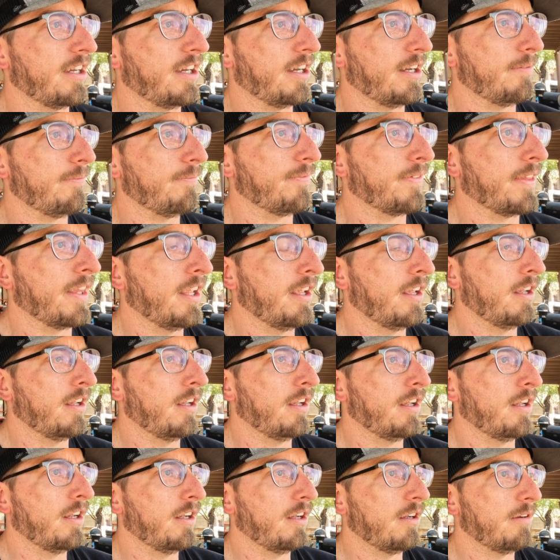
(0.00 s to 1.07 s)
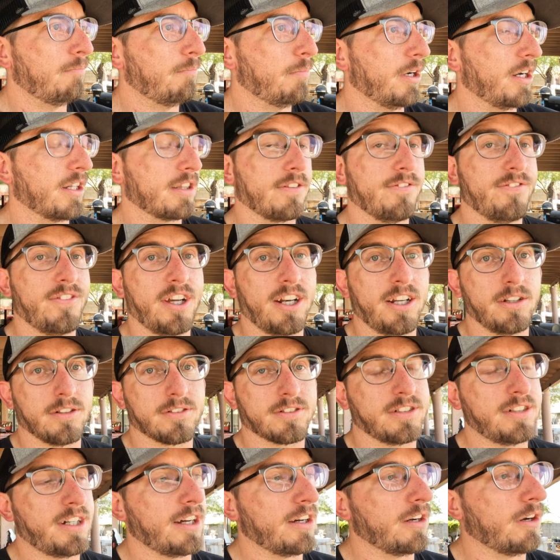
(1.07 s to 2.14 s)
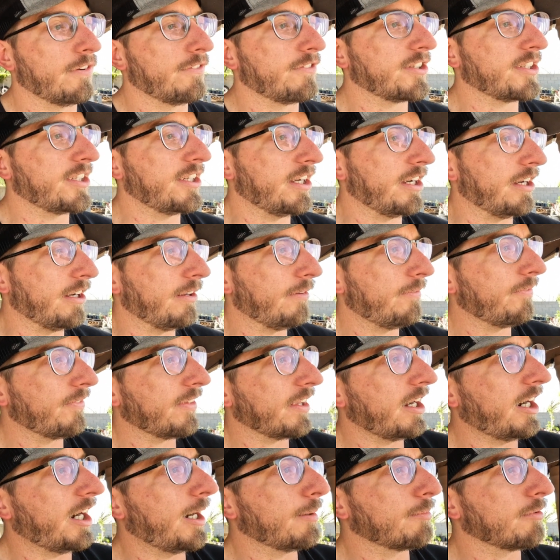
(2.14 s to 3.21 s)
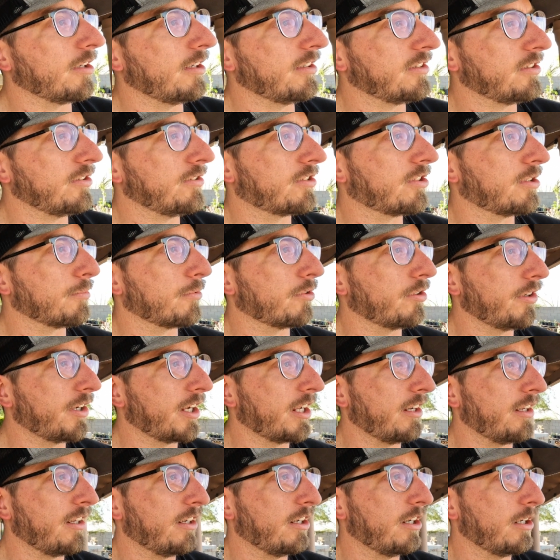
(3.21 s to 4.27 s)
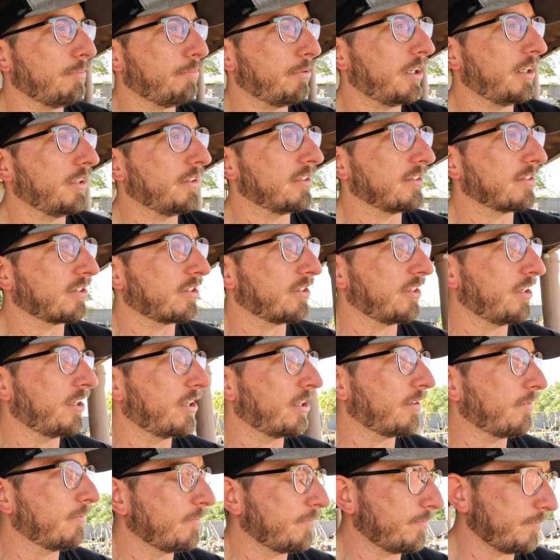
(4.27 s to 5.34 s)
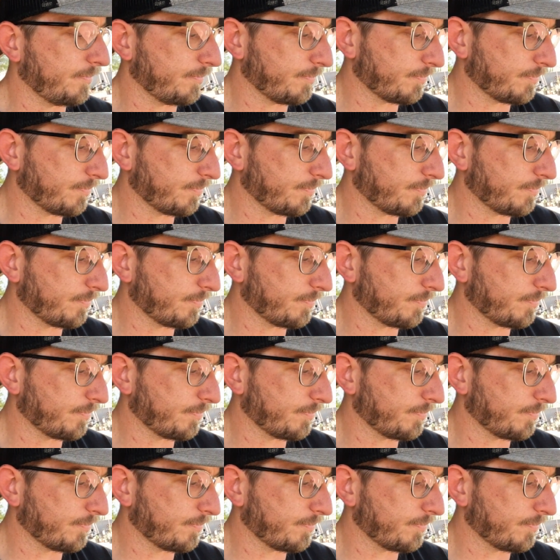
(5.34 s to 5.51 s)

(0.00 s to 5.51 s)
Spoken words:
that. But the video's not over yet. I'm gonna do some cleaning up on this thing.